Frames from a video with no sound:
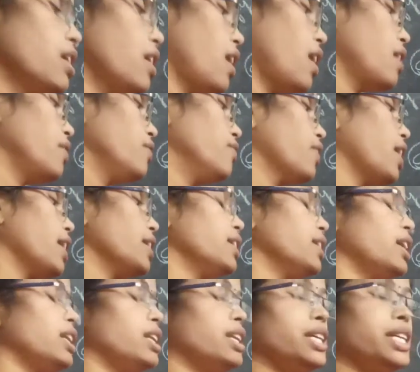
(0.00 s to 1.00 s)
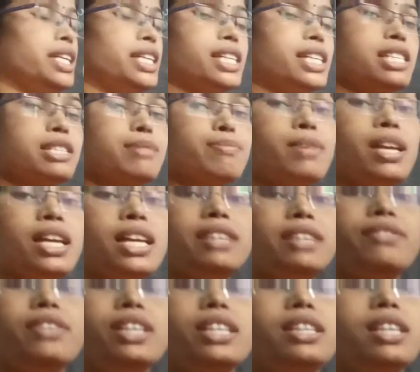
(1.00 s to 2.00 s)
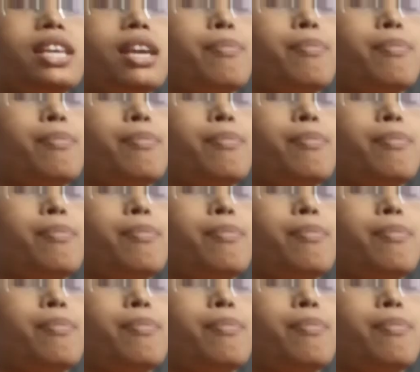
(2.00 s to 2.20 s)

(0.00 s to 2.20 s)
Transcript: and finally it is made with